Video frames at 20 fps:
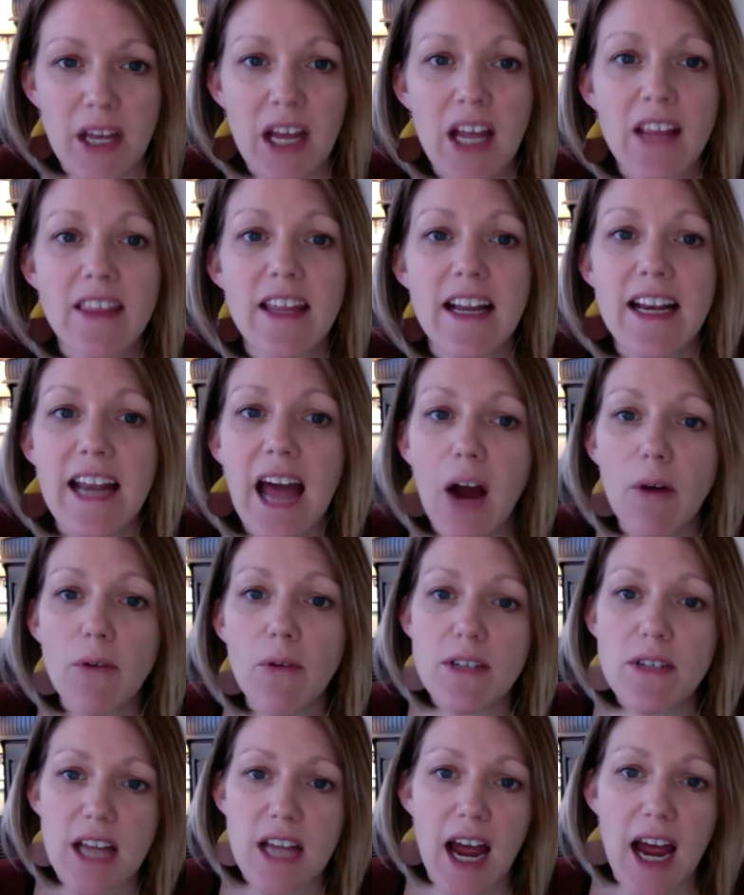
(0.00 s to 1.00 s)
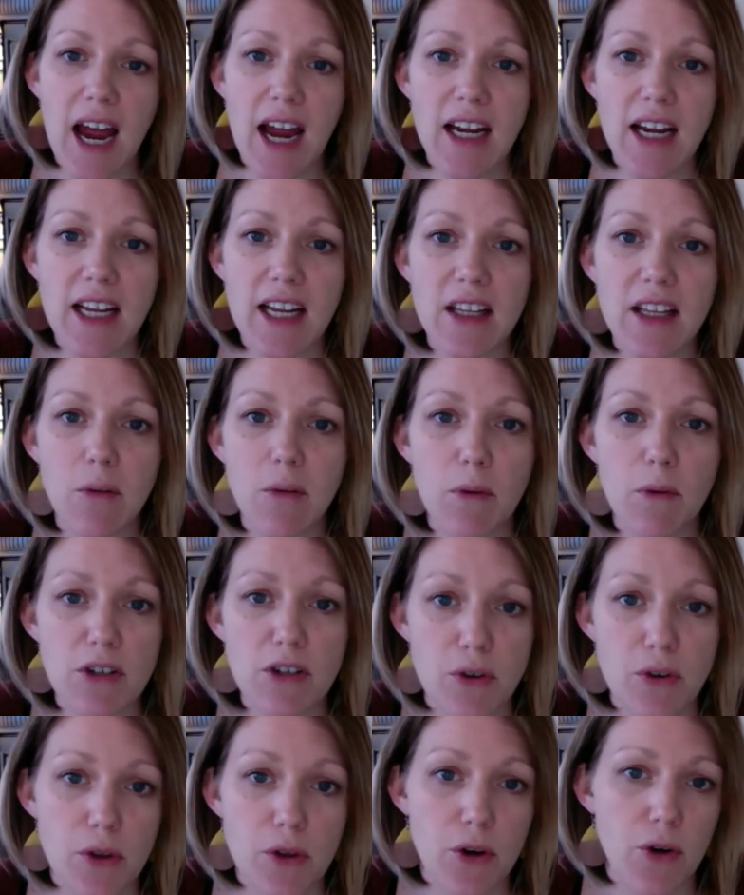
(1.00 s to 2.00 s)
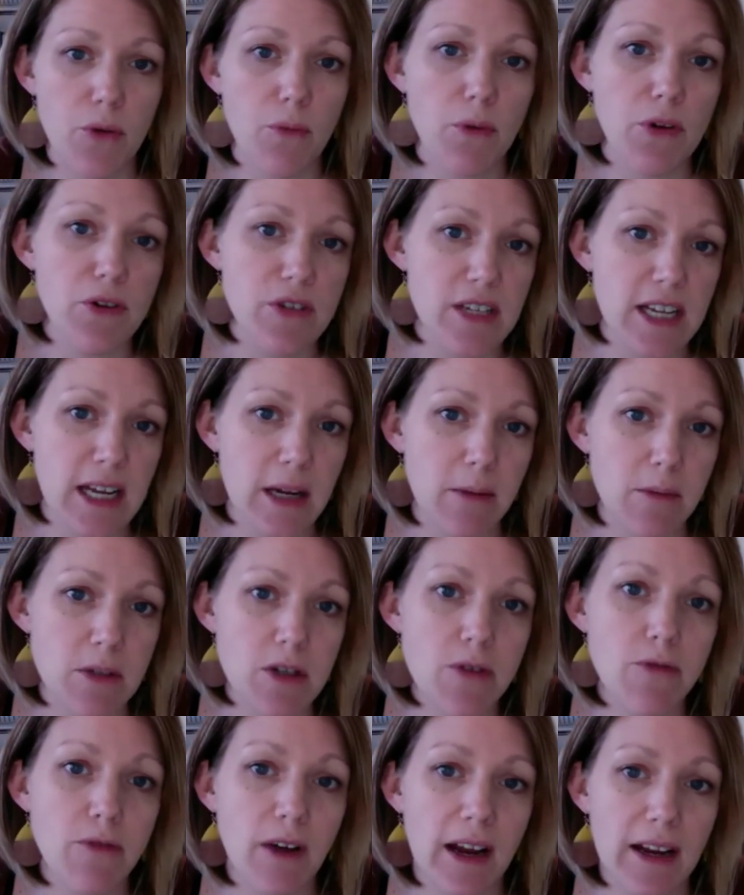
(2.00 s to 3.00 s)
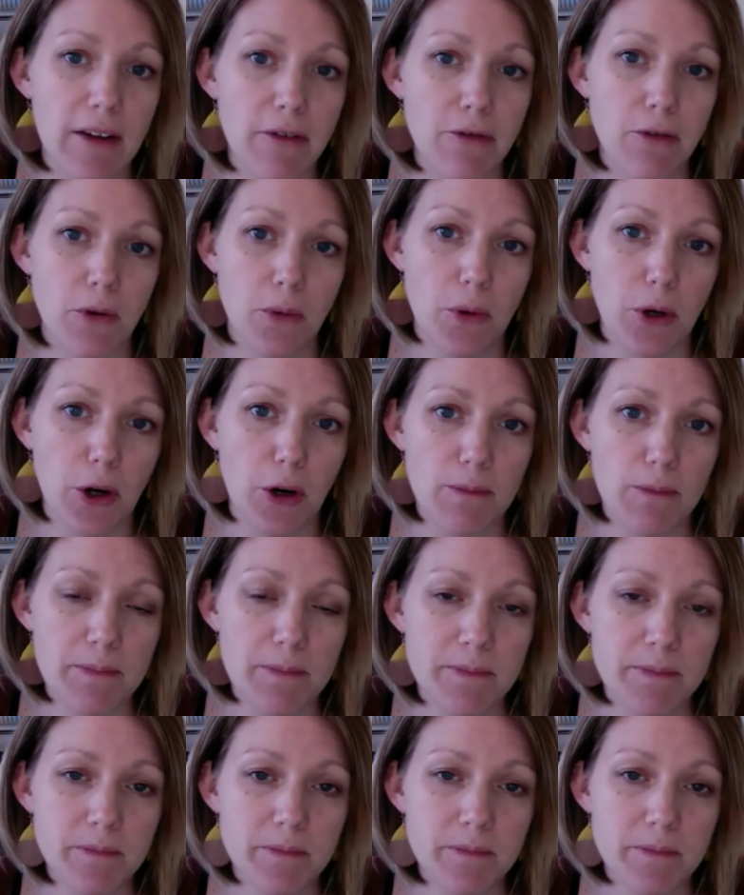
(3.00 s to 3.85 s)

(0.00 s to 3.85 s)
They now reside in the Winterthur Museum's Fife Room.